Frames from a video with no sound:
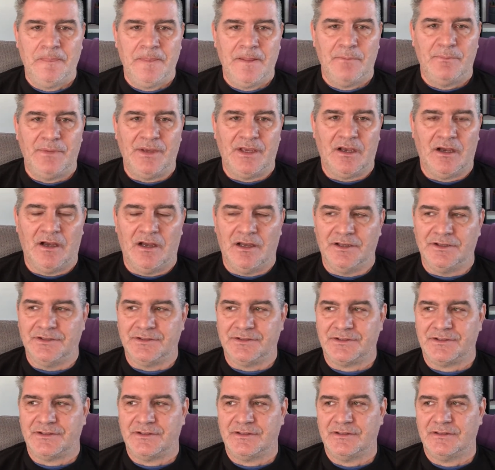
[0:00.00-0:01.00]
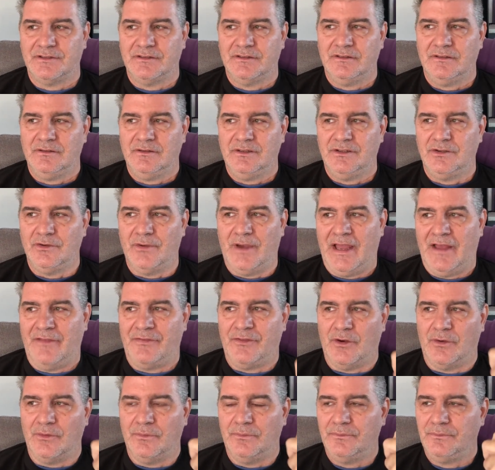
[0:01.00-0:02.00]
because you add
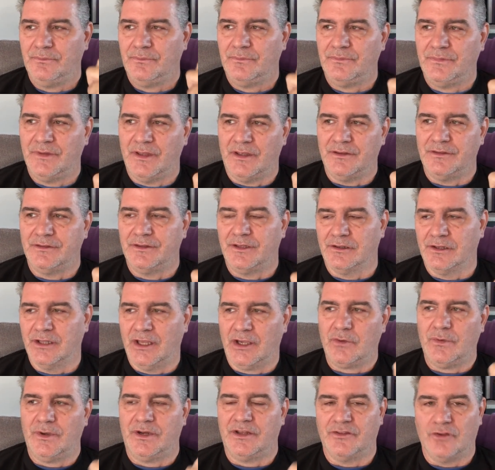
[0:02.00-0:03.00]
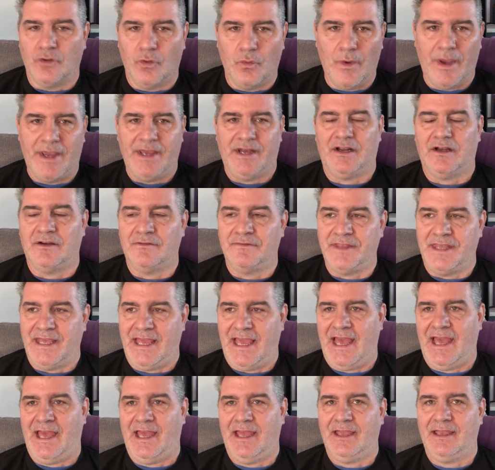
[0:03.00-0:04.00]
the liquid and the weight of the
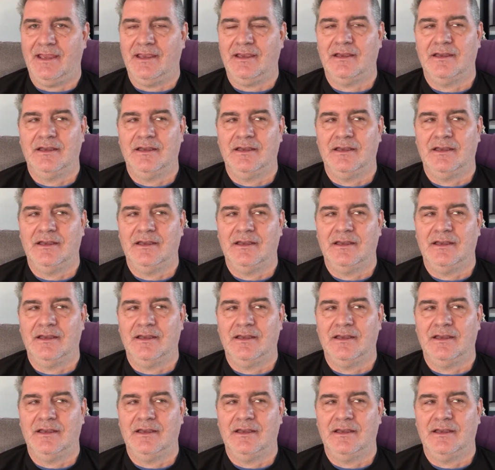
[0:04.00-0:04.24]
egg.